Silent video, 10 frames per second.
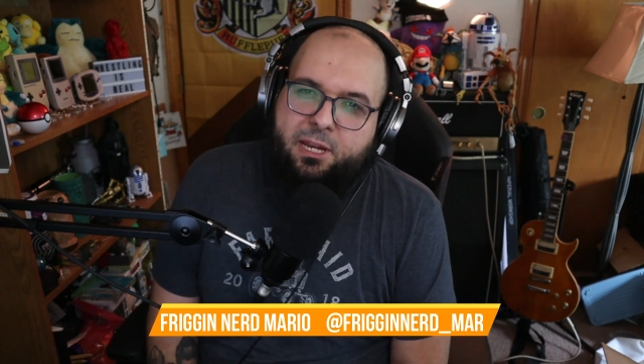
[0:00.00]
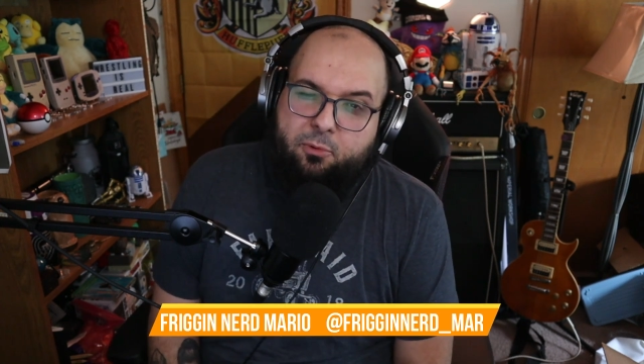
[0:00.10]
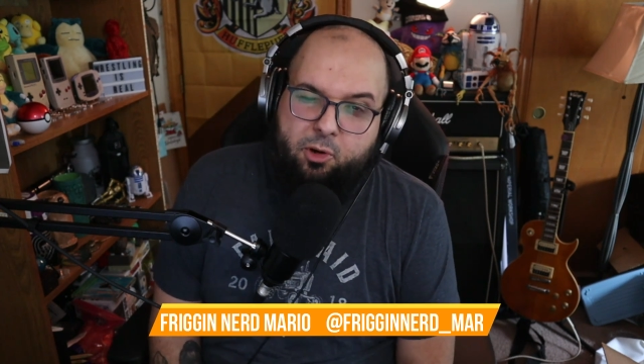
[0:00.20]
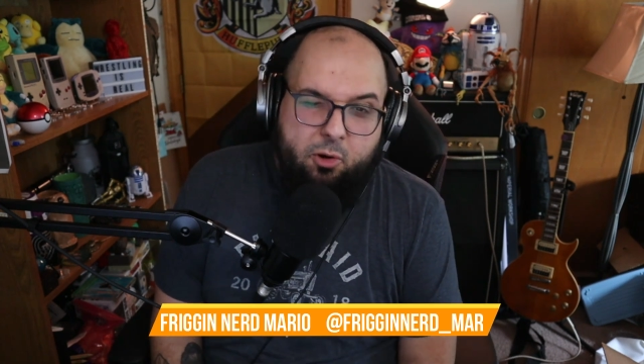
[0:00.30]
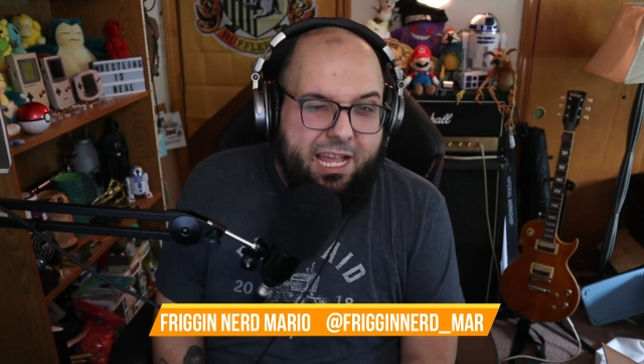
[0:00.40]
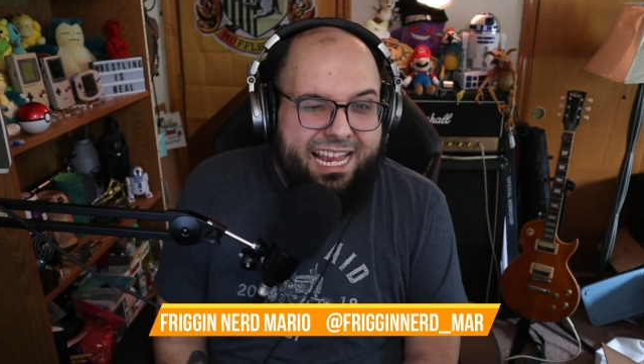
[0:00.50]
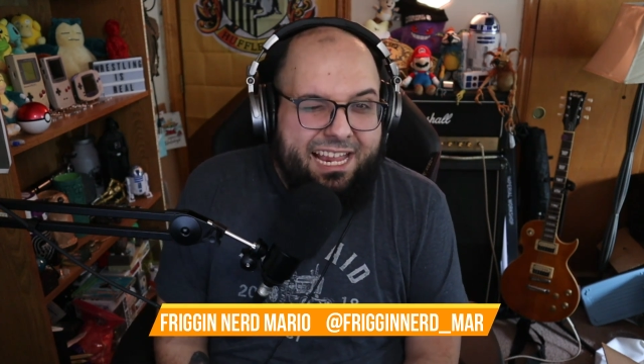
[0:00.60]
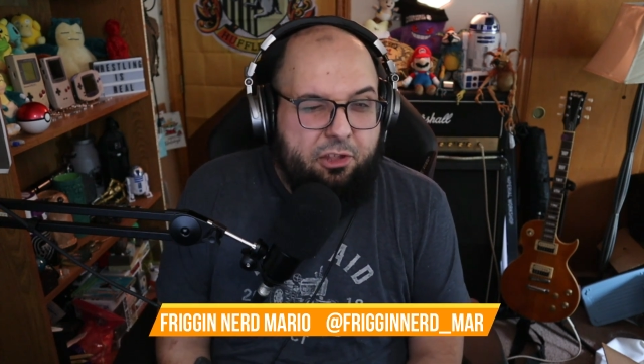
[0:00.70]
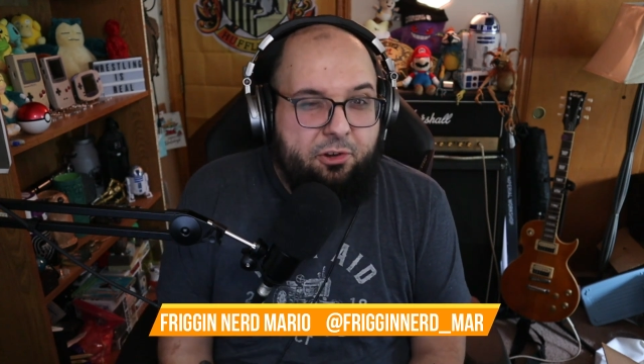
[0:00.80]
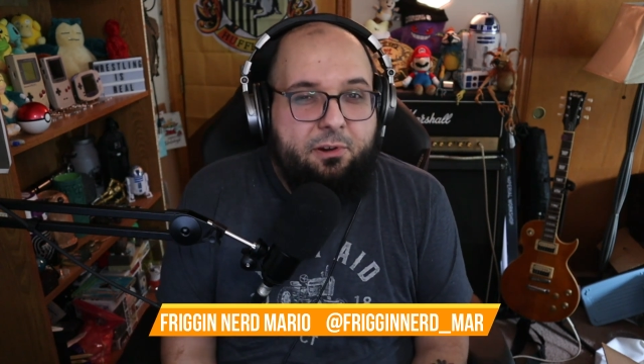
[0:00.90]
bringing you guys
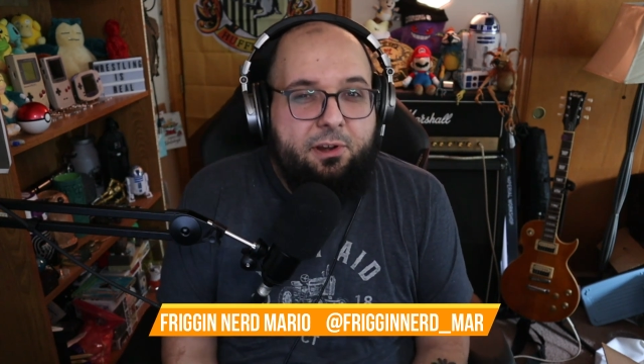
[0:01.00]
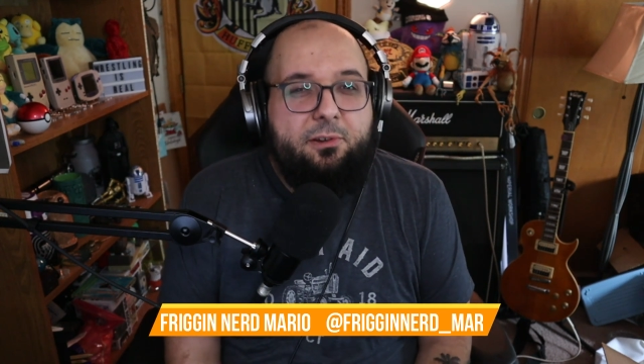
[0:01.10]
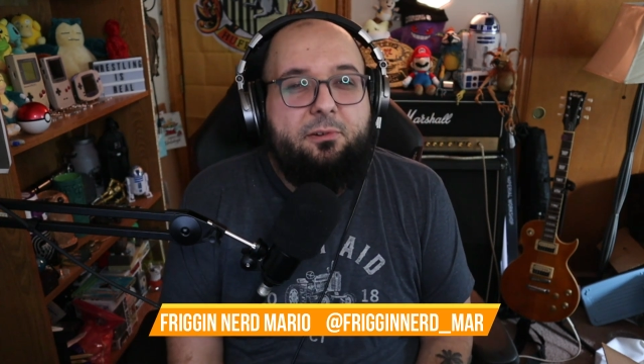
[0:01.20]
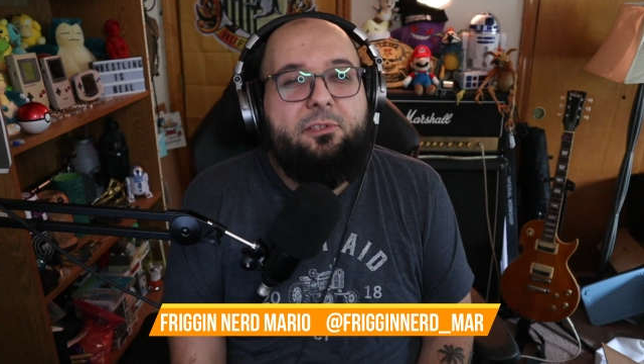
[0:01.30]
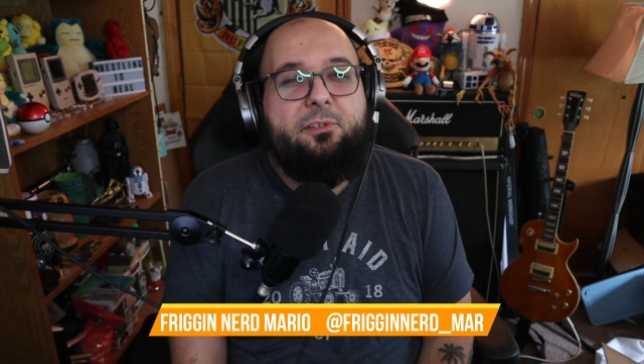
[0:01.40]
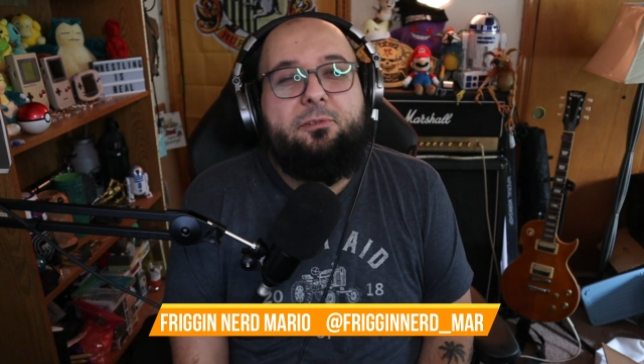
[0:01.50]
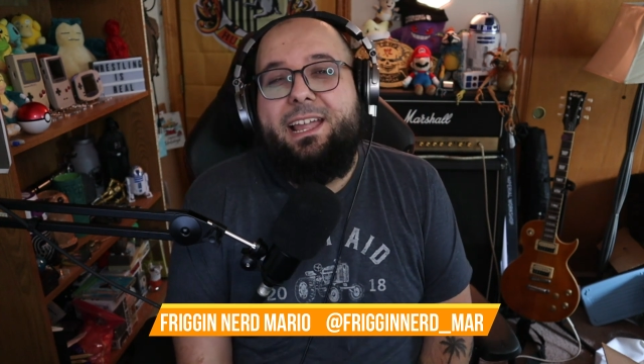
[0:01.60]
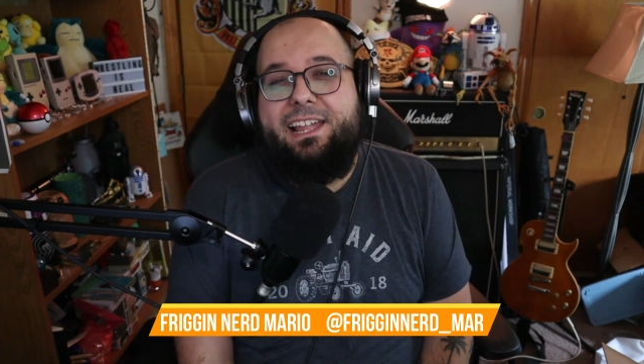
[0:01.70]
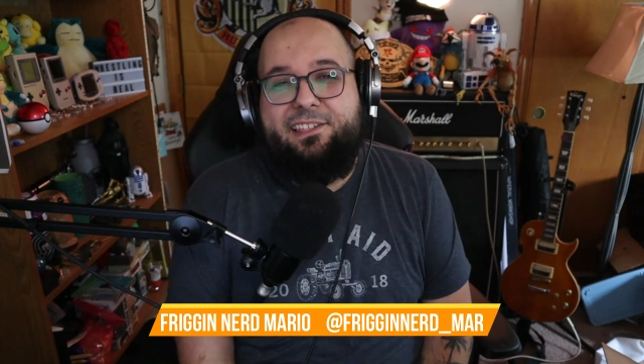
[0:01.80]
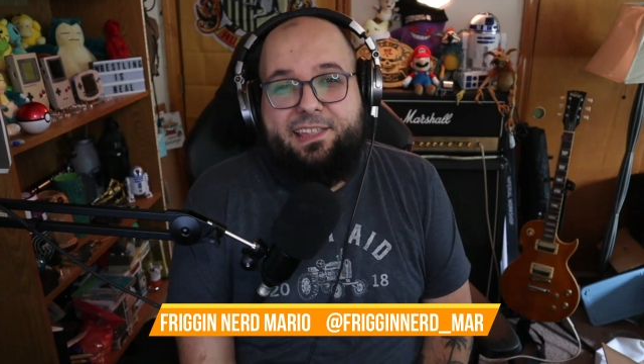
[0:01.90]
the nerdy news you
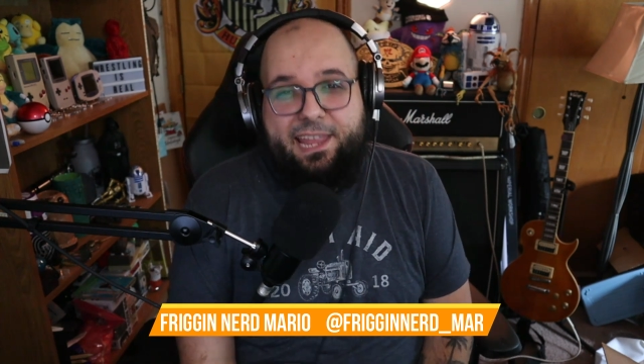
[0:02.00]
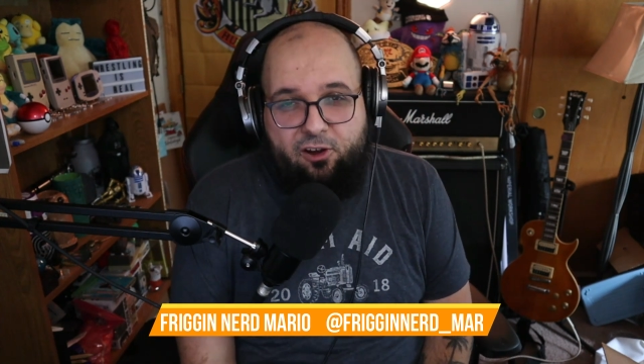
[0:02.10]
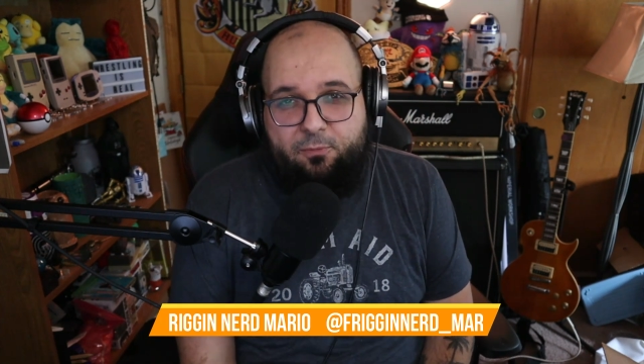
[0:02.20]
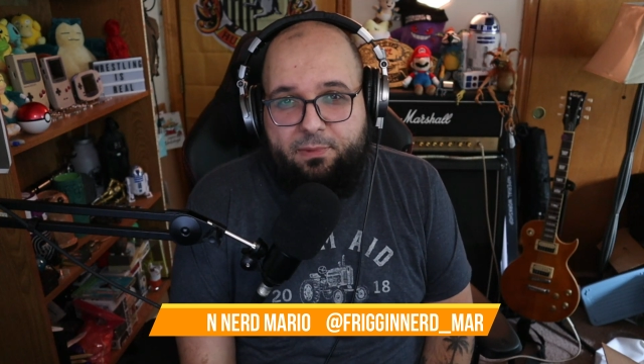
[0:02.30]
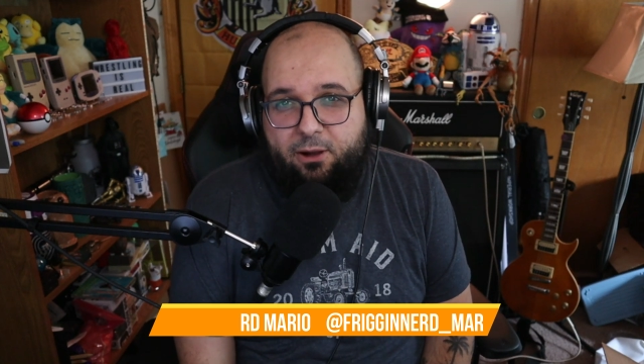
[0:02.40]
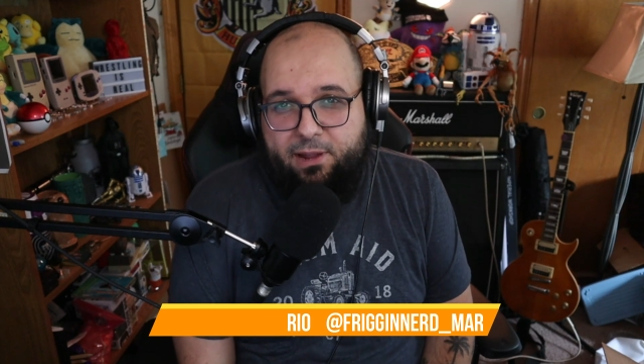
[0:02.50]
guys care about.